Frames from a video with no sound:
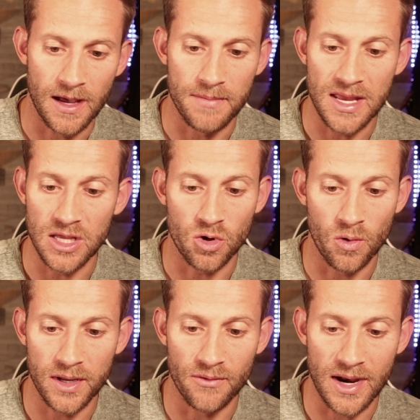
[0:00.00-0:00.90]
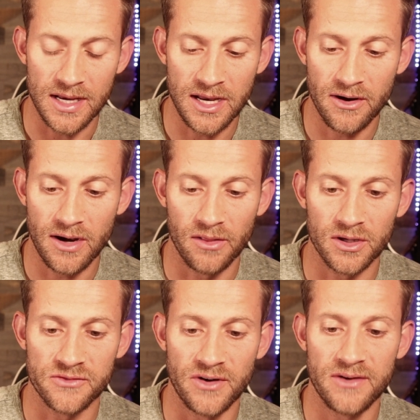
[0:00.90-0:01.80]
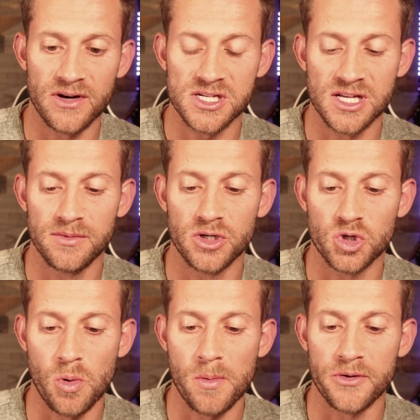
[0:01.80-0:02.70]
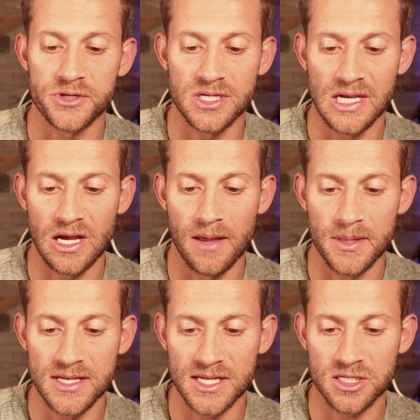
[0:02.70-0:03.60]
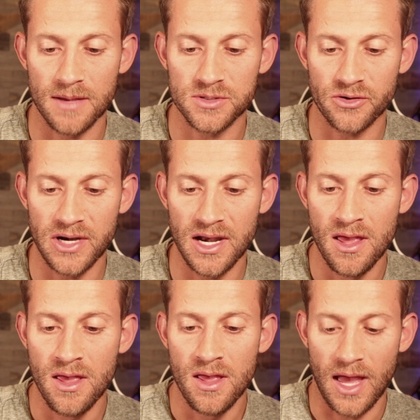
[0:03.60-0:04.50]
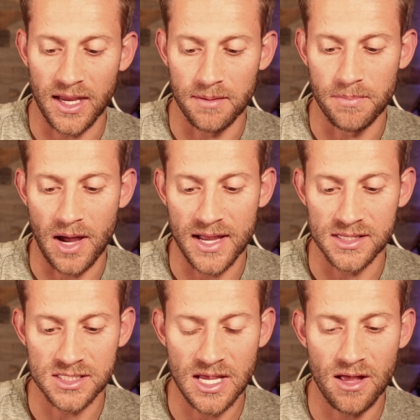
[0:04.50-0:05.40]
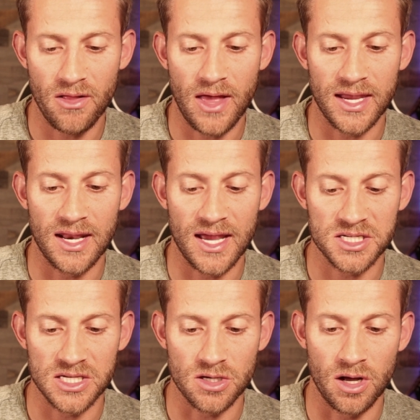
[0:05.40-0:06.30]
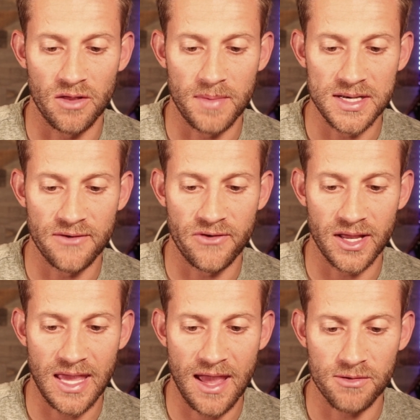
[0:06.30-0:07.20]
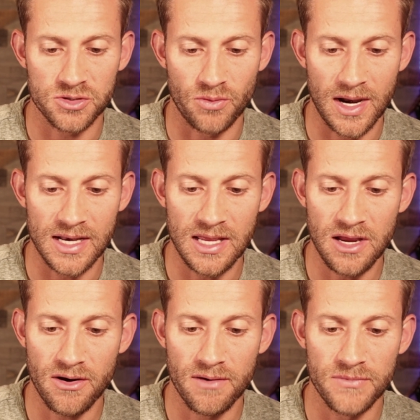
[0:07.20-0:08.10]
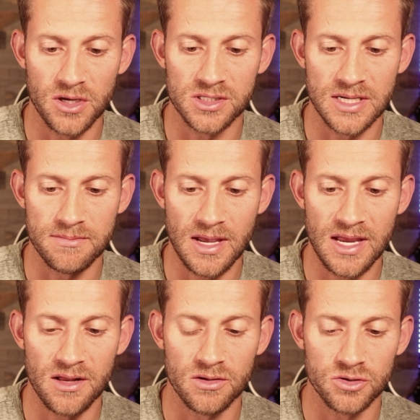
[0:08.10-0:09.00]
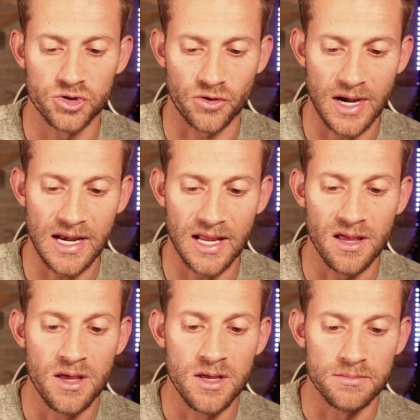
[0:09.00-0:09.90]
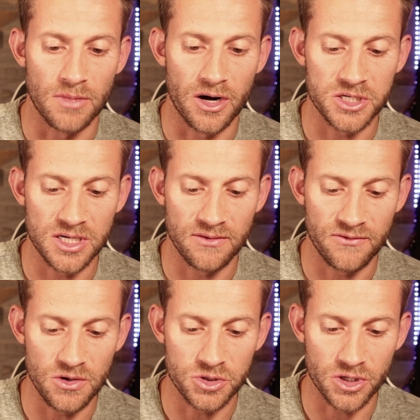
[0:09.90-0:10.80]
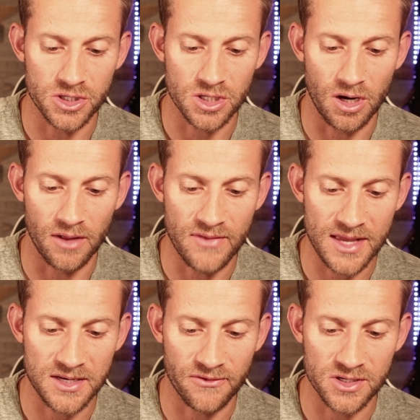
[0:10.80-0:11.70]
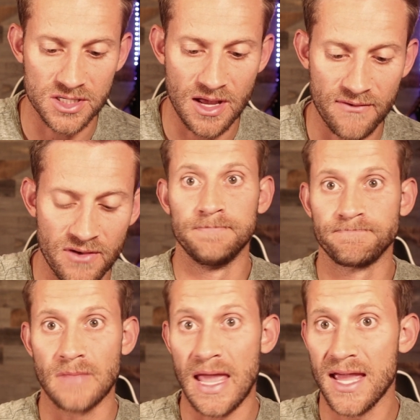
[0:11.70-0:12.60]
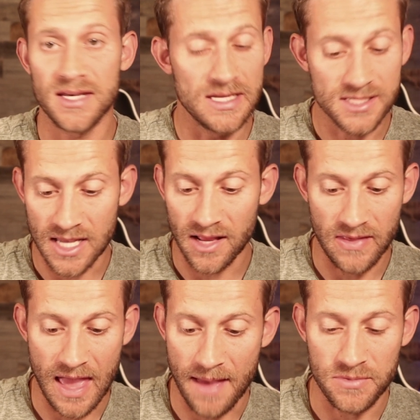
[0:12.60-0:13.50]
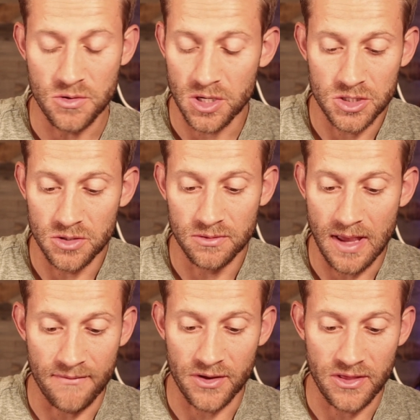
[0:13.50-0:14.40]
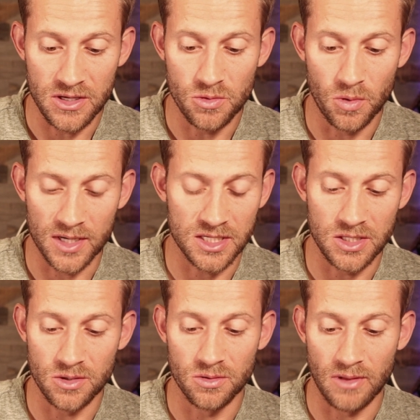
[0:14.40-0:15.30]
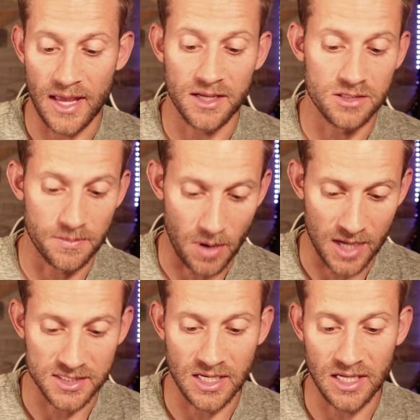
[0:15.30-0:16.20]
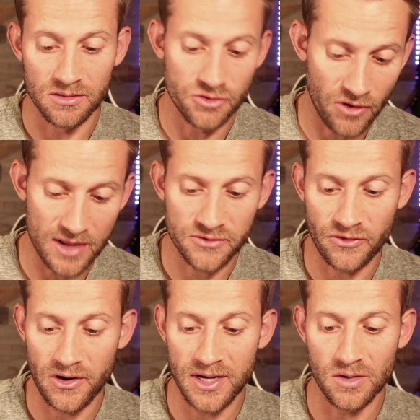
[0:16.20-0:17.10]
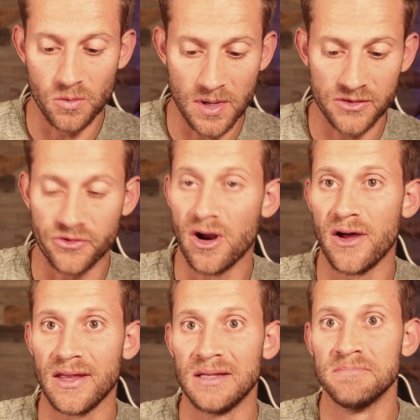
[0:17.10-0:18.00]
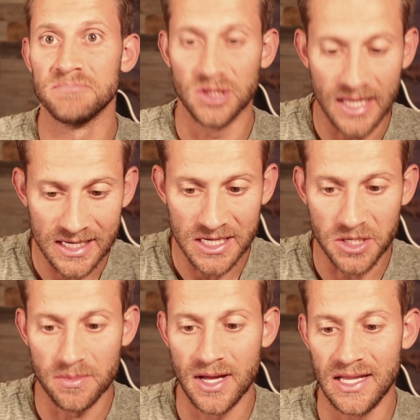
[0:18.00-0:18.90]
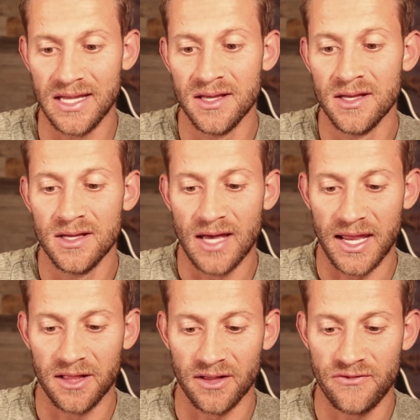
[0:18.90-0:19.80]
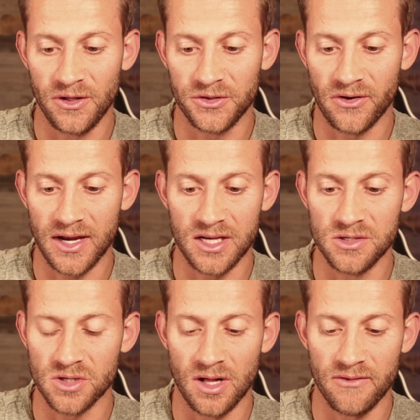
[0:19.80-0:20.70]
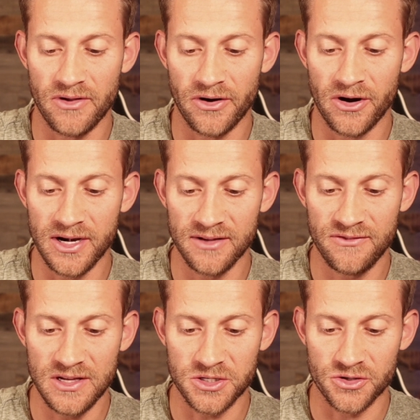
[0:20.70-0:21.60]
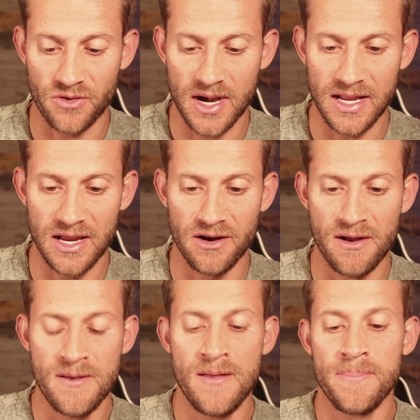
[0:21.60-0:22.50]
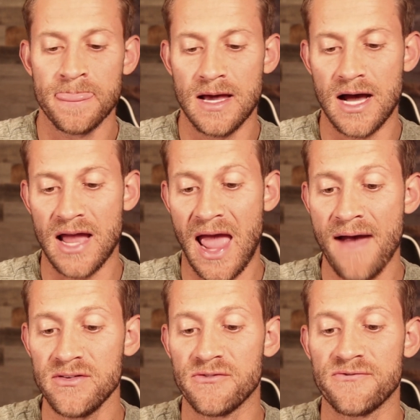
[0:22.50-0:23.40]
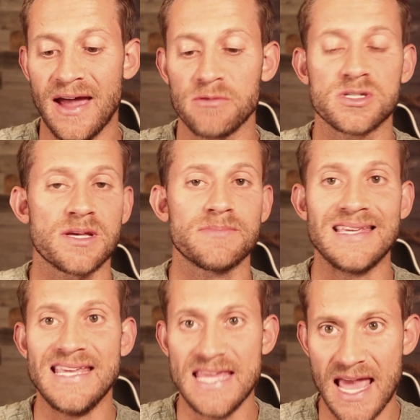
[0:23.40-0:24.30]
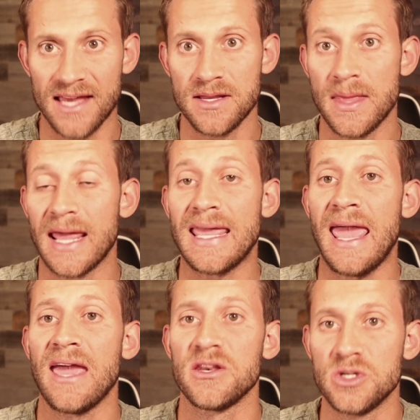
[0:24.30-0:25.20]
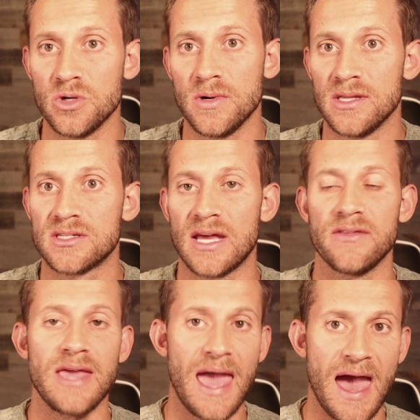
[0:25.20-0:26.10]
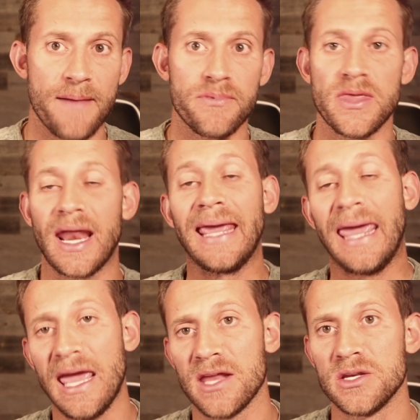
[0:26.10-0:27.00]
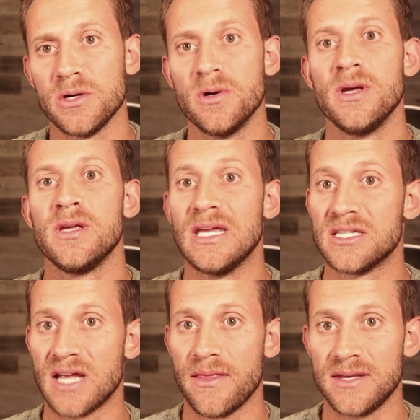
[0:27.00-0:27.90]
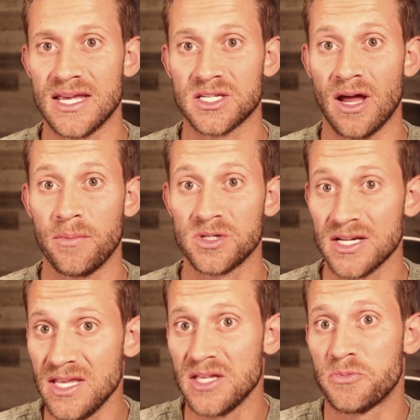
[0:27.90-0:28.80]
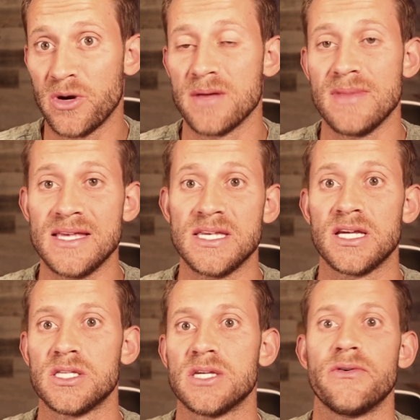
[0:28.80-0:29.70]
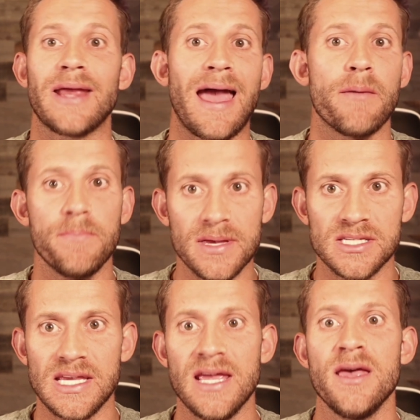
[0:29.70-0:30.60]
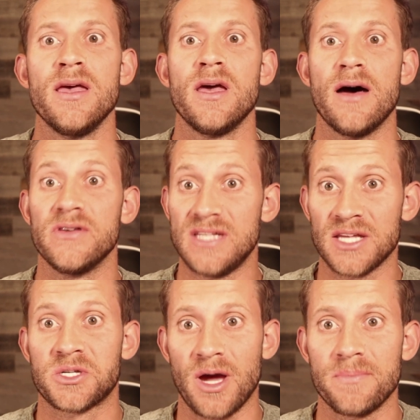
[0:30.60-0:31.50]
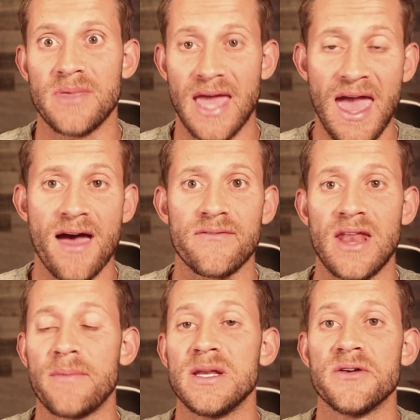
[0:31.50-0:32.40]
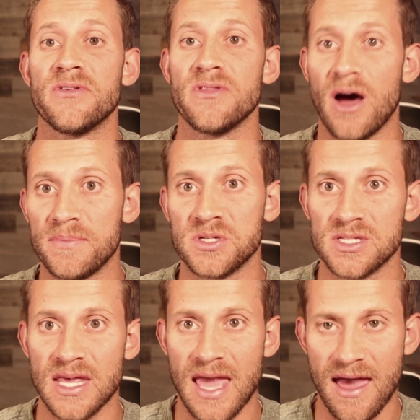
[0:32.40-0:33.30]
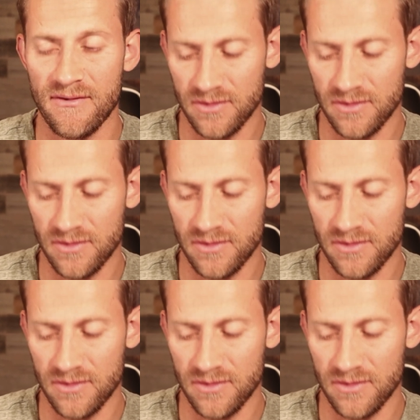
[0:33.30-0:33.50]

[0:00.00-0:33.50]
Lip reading: any coin right here, and it looks very, very similar to what we were seeing on the desktop screen. I can buy and sell. I can access all of my different accounts right here. You can see main, trading, margin, futures, all that different stuff. And inside of the app, you can do everything you'd want to do, like depositing, transferring, withdrawing, lending your money. I can click filter. I can use all of their earning features right here. I haven't found something yet that I can't do inside of the app that I can do inside of the desktop, which I think is pretty amazing considering how busy of a desktop they have and how many different options they have.